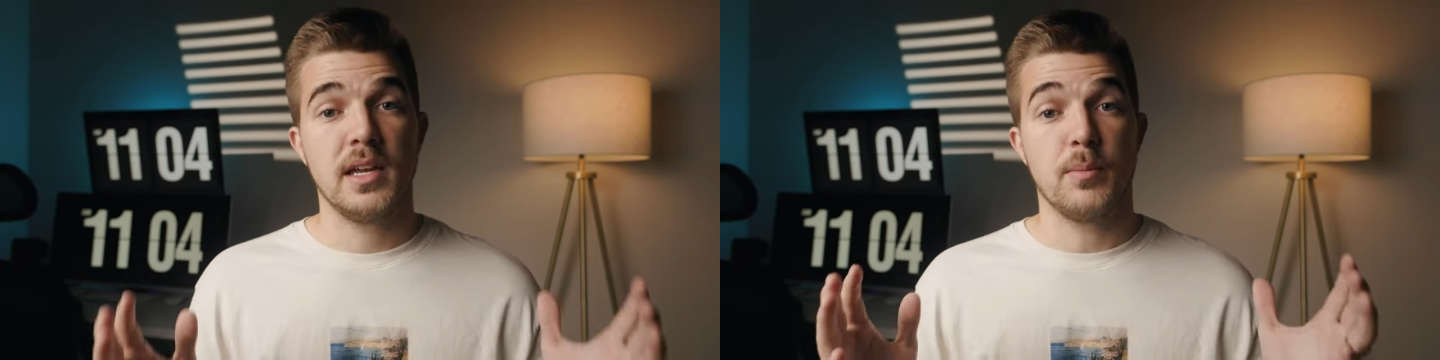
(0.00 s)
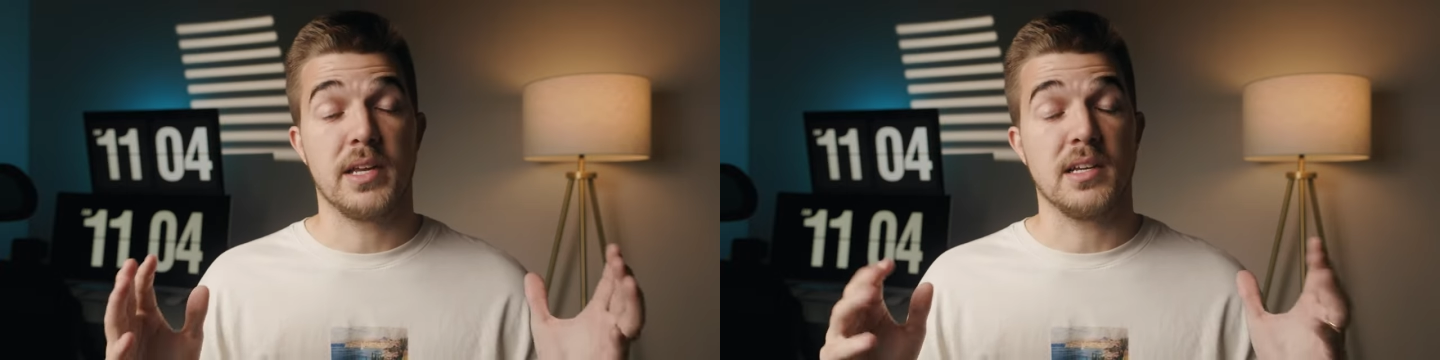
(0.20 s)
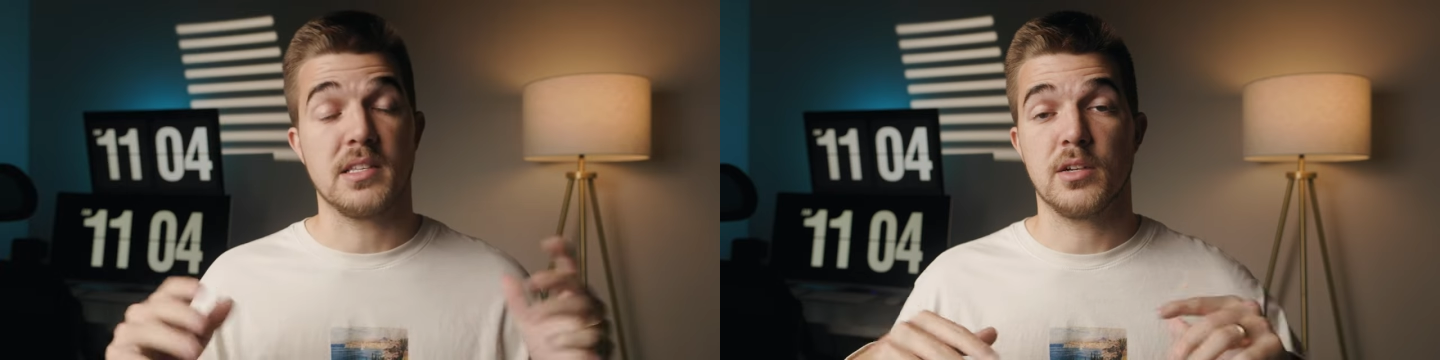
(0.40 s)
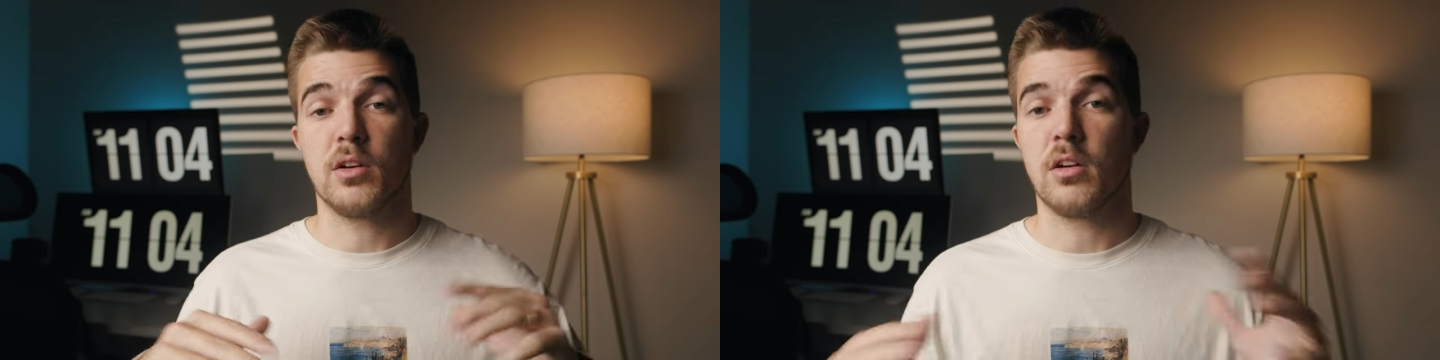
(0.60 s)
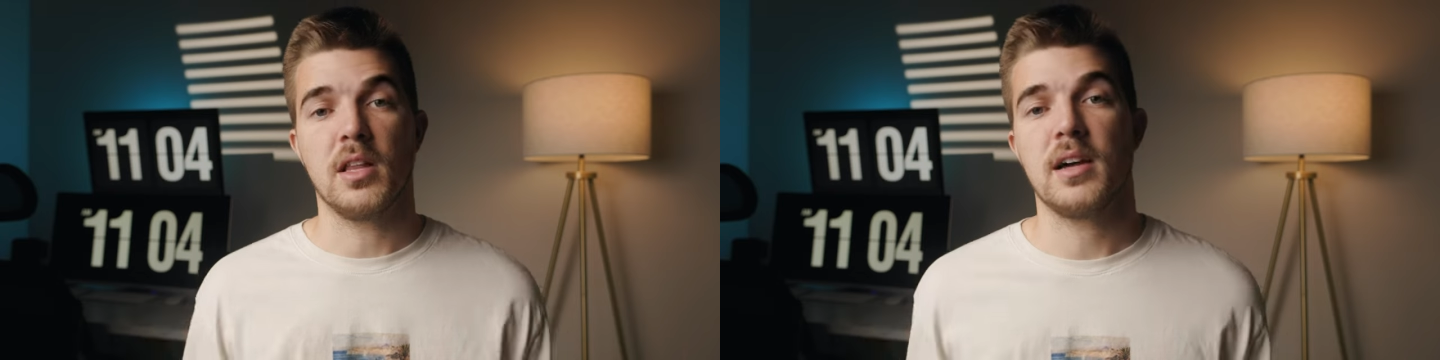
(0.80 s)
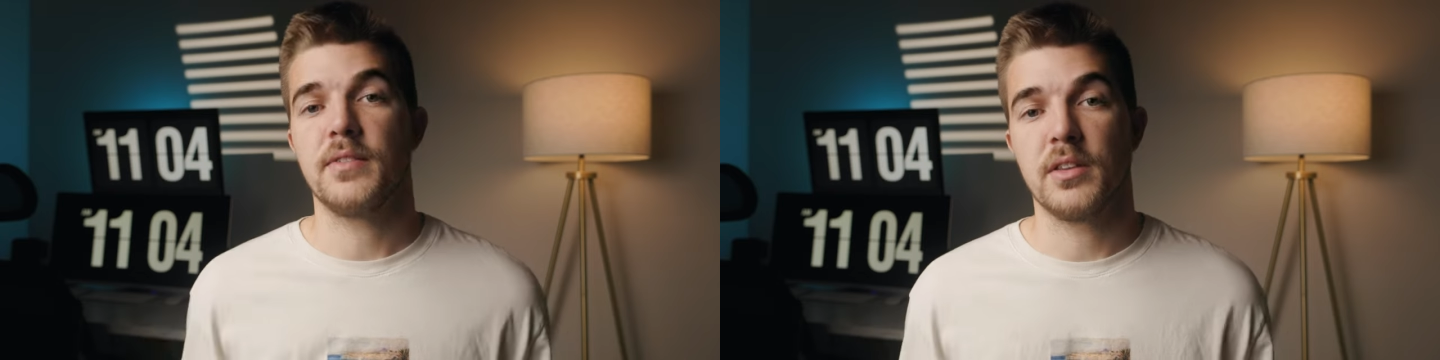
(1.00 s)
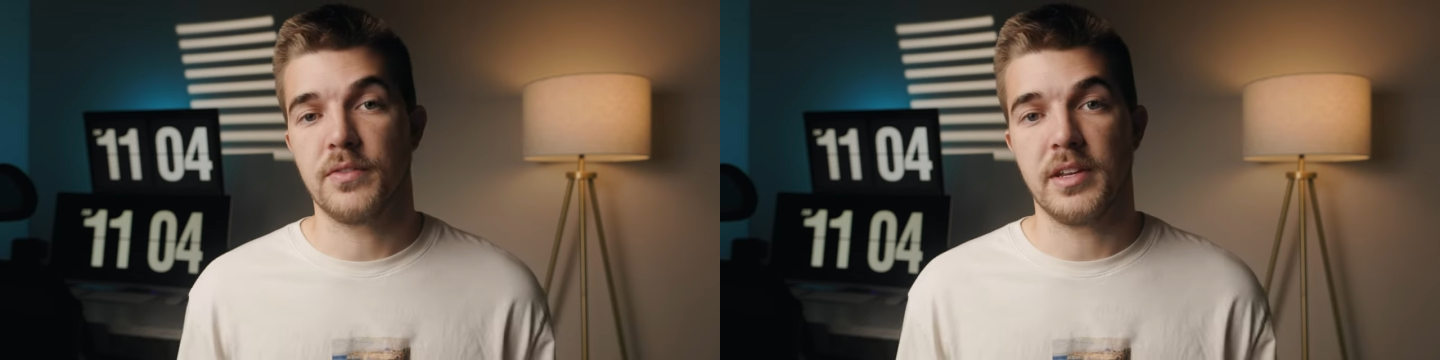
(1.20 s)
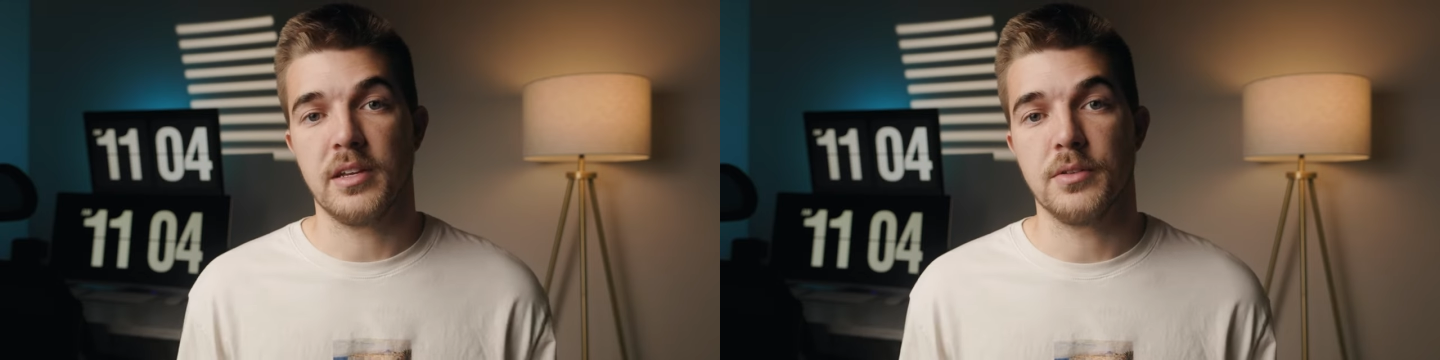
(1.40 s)
because there are a lot of other
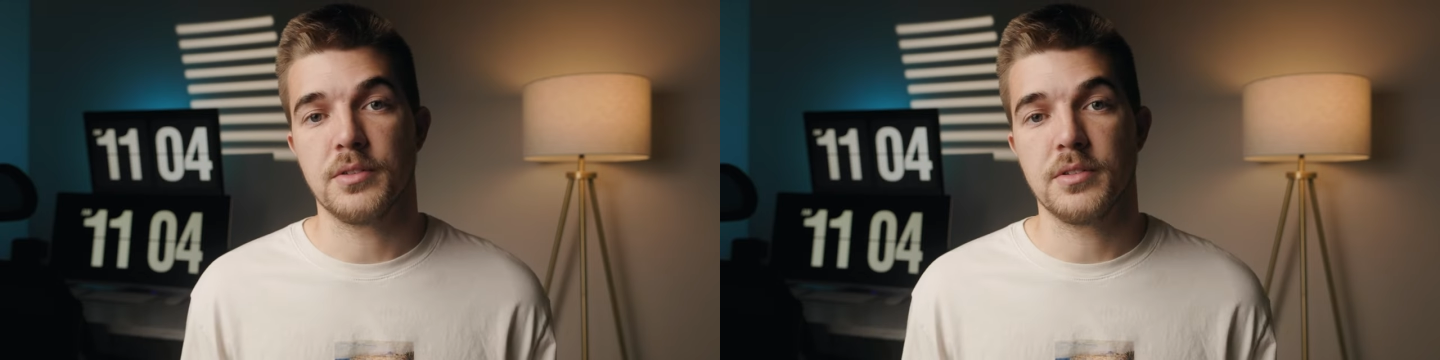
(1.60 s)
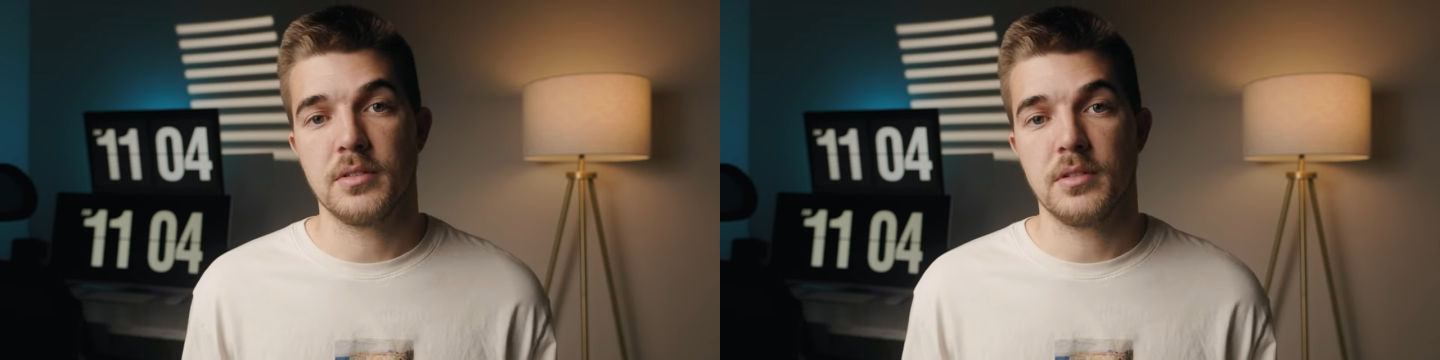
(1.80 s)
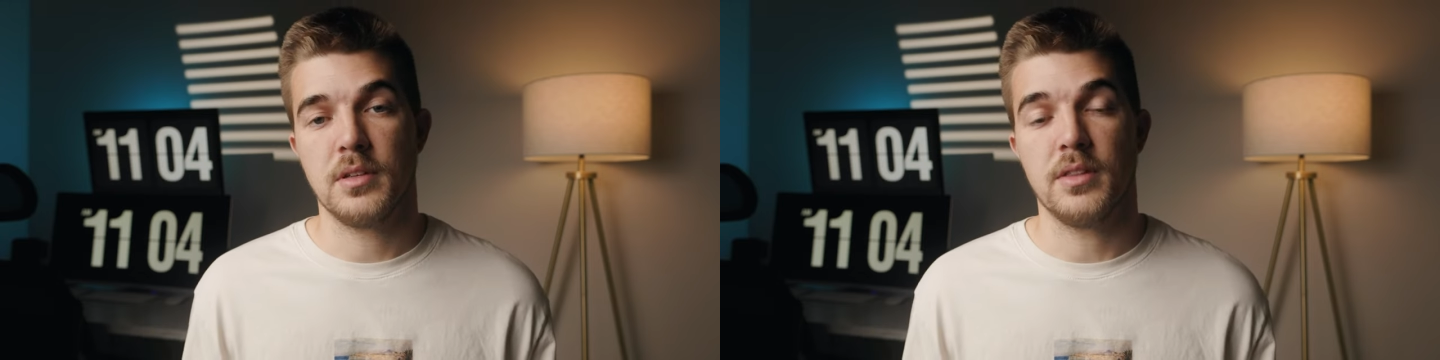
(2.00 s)
videos